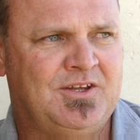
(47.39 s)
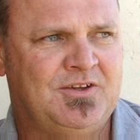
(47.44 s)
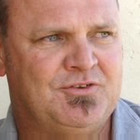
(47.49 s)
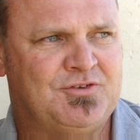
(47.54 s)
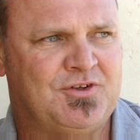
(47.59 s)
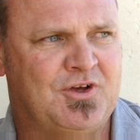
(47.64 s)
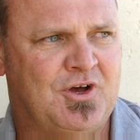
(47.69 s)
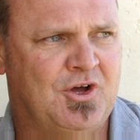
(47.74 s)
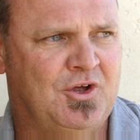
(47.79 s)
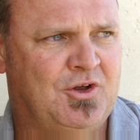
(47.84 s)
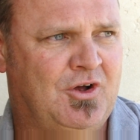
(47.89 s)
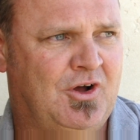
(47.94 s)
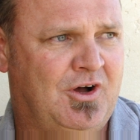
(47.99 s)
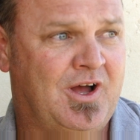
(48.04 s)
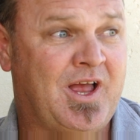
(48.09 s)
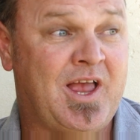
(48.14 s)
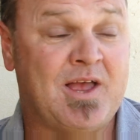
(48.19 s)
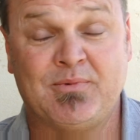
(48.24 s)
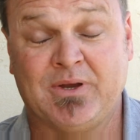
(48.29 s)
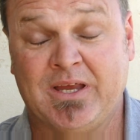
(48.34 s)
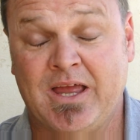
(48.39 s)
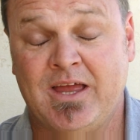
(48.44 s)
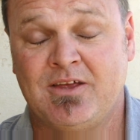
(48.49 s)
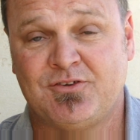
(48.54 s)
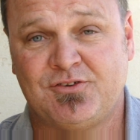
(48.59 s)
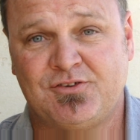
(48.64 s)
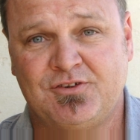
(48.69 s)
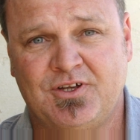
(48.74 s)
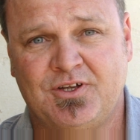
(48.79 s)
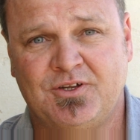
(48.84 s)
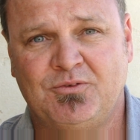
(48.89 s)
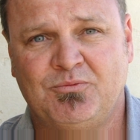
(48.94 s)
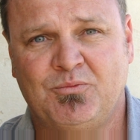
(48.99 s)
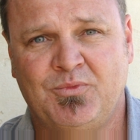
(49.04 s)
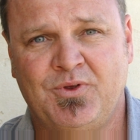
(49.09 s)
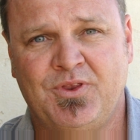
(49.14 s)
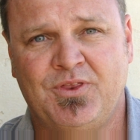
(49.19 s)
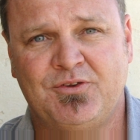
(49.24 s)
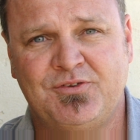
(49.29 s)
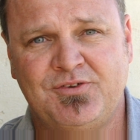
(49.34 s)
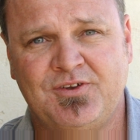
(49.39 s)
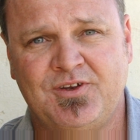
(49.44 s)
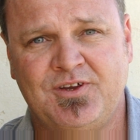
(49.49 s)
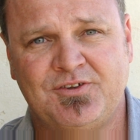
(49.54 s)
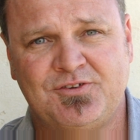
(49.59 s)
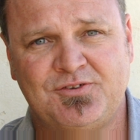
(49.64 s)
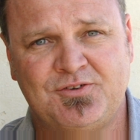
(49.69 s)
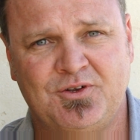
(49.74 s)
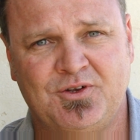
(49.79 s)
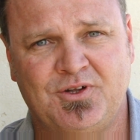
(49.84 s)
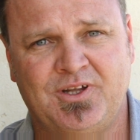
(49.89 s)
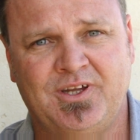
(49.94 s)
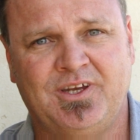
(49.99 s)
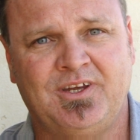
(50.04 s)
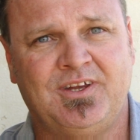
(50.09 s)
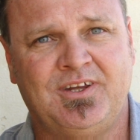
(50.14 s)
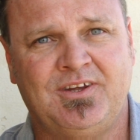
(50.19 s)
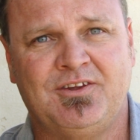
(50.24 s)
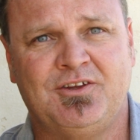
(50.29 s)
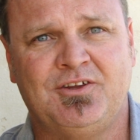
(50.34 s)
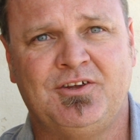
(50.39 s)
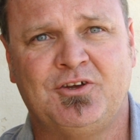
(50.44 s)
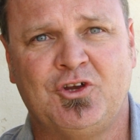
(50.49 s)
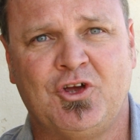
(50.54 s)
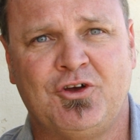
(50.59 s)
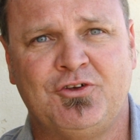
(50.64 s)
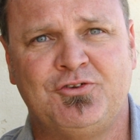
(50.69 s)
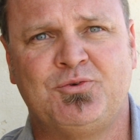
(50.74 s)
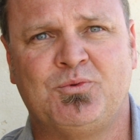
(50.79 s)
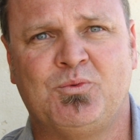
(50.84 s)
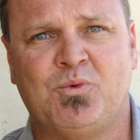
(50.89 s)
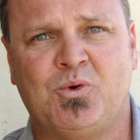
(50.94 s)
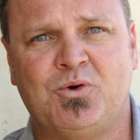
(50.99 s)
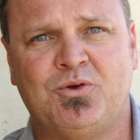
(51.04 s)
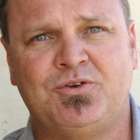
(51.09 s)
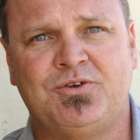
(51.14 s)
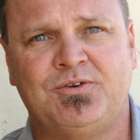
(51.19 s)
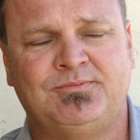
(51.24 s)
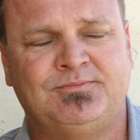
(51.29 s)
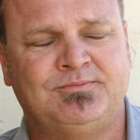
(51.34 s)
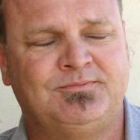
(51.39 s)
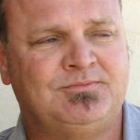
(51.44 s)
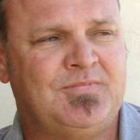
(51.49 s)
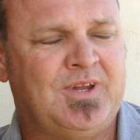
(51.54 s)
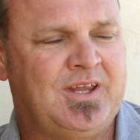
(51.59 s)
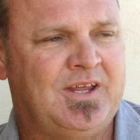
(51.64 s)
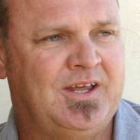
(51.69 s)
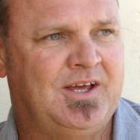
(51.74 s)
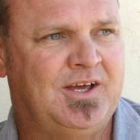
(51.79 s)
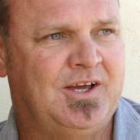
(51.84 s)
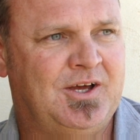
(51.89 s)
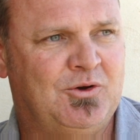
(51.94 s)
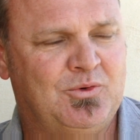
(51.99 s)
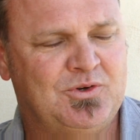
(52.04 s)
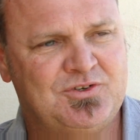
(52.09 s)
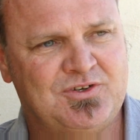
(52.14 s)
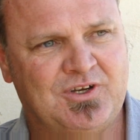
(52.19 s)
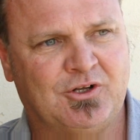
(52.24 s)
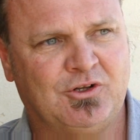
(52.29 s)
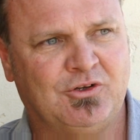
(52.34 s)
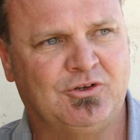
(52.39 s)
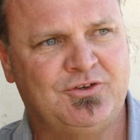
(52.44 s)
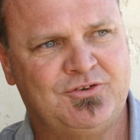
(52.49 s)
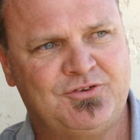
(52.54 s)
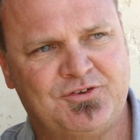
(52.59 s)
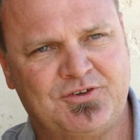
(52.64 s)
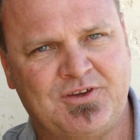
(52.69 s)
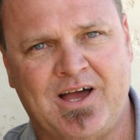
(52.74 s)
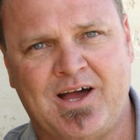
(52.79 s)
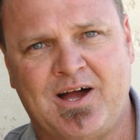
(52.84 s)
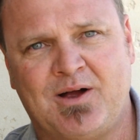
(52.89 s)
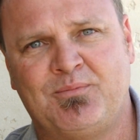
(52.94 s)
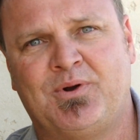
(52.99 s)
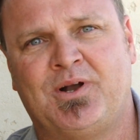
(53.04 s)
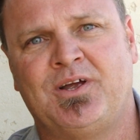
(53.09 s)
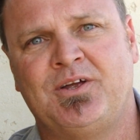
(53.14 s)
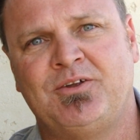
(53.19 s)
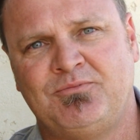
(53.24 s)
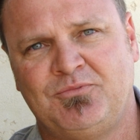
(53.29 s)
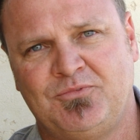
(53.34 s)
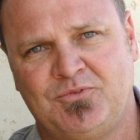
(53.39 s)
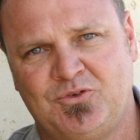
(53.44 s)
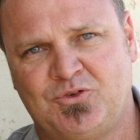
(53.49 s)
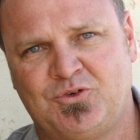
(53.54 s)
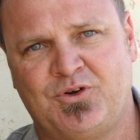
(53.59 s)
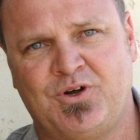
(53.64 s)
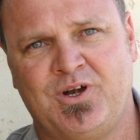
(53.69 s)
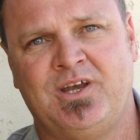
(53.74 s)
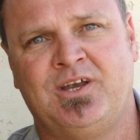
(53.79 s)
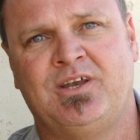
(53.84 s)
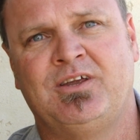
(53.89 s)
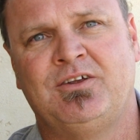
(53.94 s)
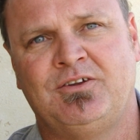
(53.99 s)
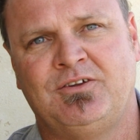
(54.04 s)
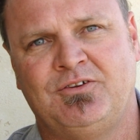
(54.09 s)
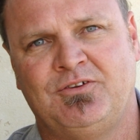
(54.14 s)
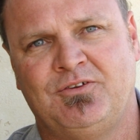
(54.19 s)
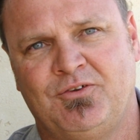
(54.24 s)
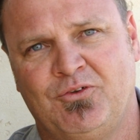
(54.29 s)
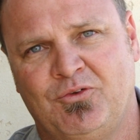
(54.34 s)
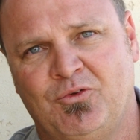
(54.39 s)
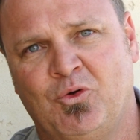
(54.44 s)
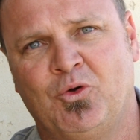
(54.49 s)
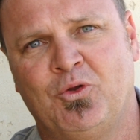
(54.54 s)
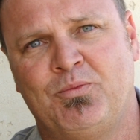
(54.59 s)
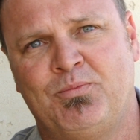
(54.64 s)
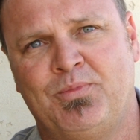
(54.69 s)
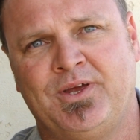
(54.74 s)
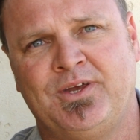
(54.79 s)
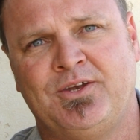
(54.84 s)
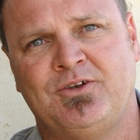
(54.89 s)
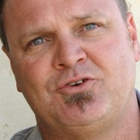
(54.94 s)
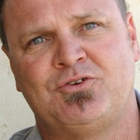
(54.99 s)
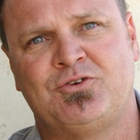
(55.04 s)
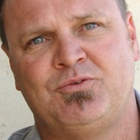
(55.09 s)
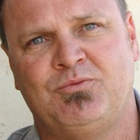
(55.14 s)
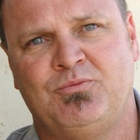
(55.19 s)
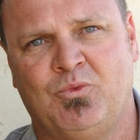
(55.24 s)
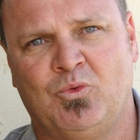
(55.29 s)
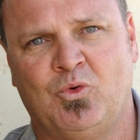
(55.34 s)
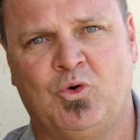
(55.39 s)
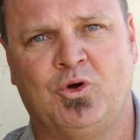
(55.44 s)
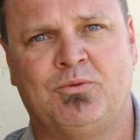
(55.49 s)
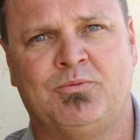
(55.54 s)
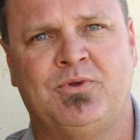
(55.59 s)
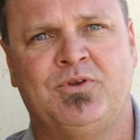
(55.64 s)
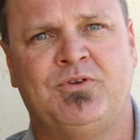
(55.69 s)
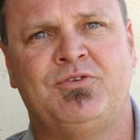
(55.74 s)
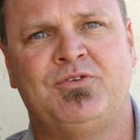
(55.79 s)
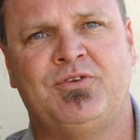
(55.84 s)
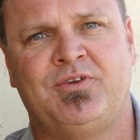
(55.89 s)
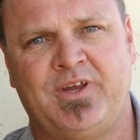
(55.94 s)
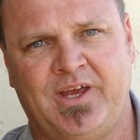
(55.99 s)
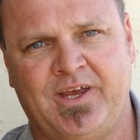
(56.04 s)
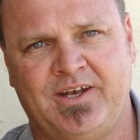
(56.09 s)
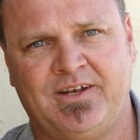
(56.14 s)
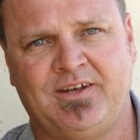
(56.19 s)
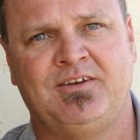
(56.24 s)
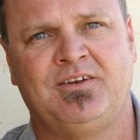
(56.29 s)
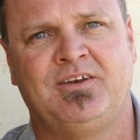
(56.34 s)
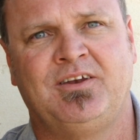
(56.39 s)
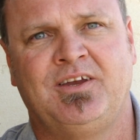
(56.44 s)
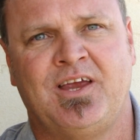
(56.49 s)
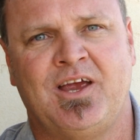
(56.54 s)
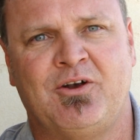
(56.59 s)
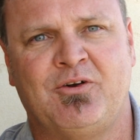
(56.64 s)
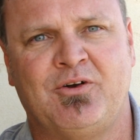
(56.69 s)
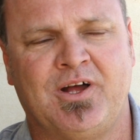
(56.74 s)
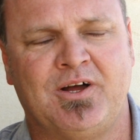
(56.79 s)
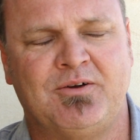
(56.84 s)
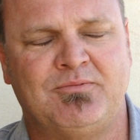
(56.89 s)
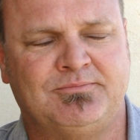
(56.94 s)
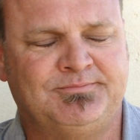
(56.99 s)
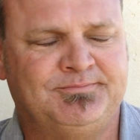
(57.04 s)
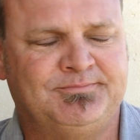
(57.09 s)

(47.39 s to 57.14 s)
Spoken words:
So I am a councillor with the City of Stirling in the Coastal Ward, which includes Scarborough, Trig, North Beach, Watermans and Carina.